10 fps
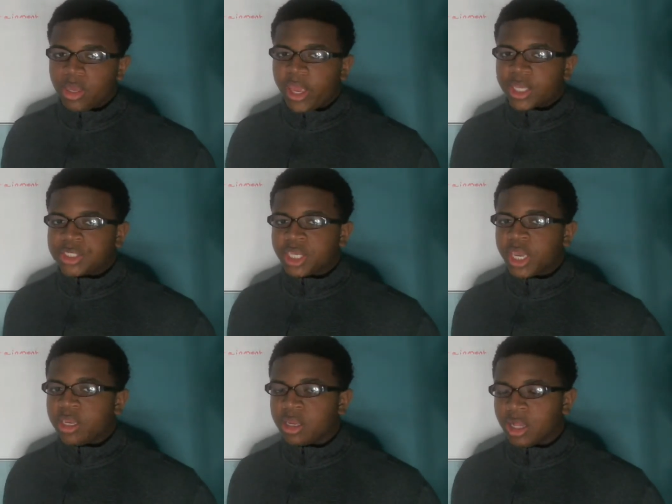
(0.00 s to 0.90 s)

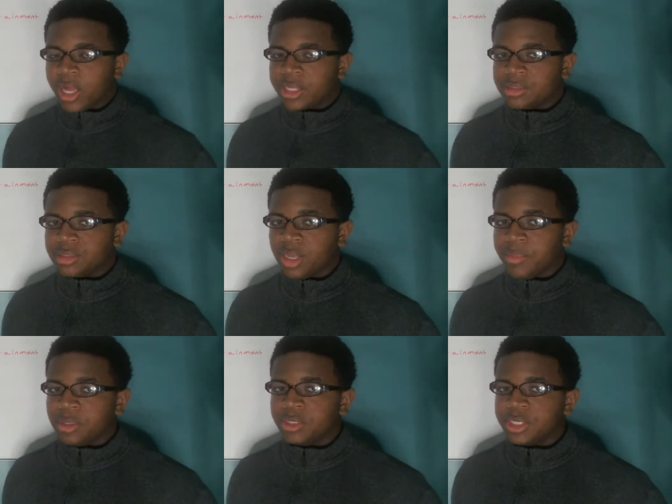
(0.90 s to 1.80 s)
XK class
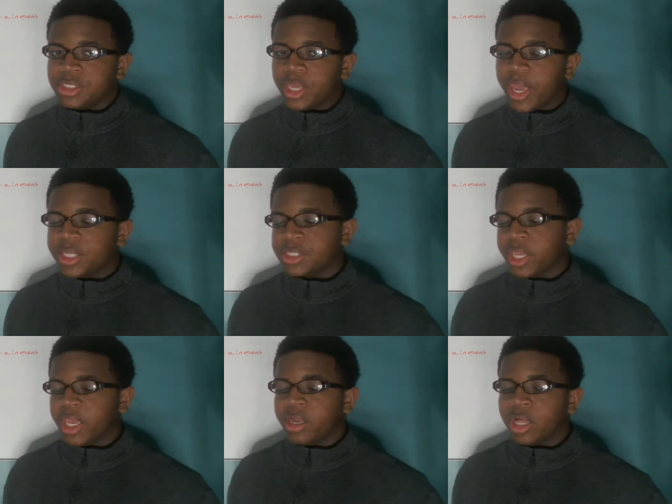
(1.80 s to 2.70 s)
abilities.
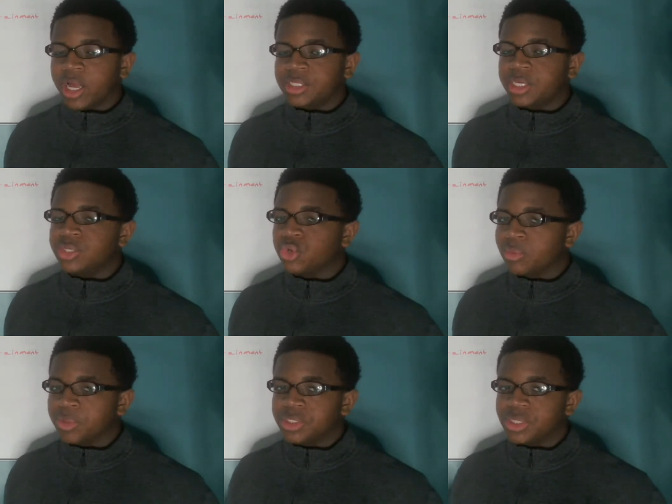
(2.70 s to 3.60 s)
XK class is going
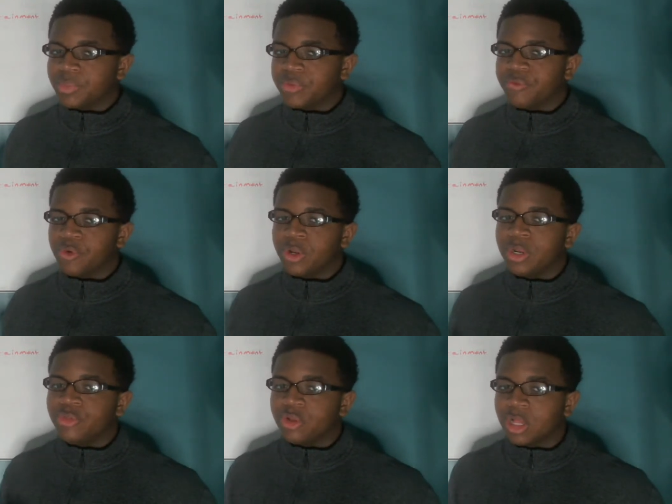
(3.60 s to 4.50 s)
to be something for
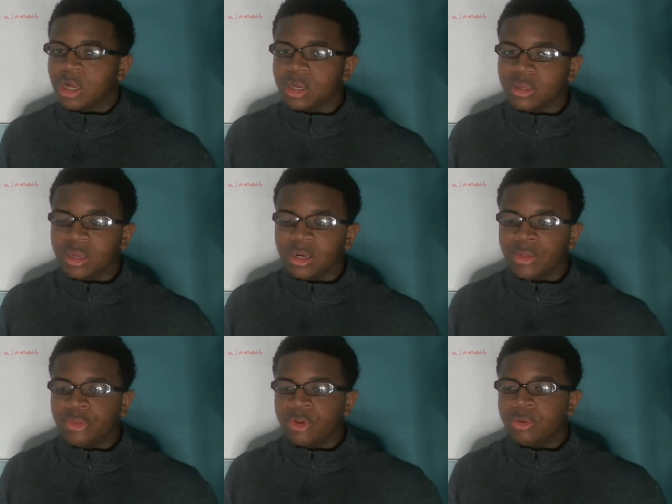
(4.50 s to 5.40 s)

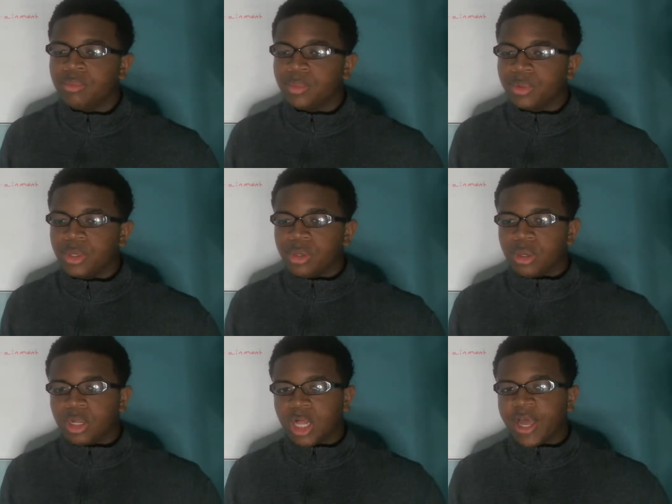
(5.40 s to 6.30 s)
another
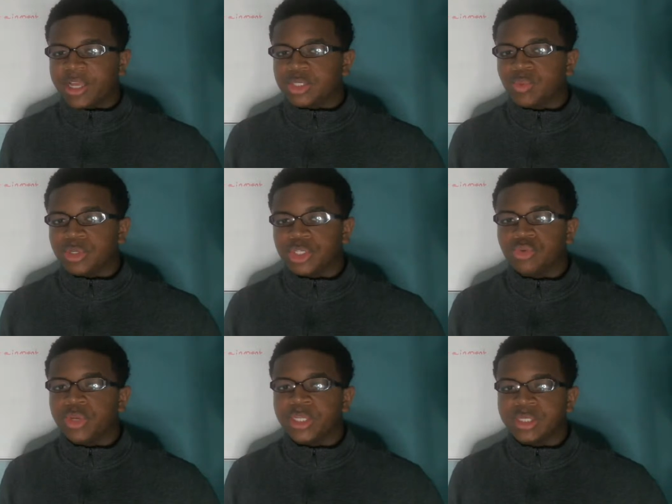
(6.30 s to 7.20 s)
class once
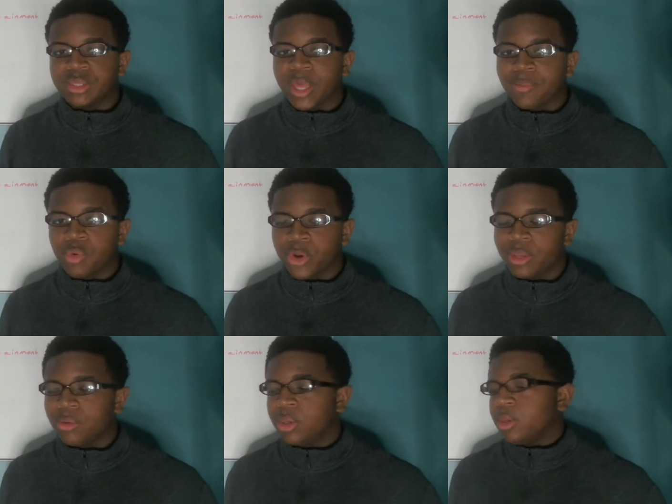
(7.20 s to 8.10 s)
you get to that
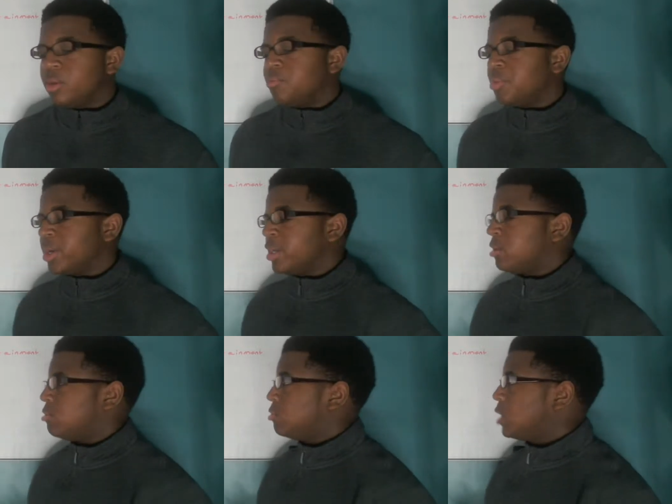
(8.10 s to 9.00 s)
point. But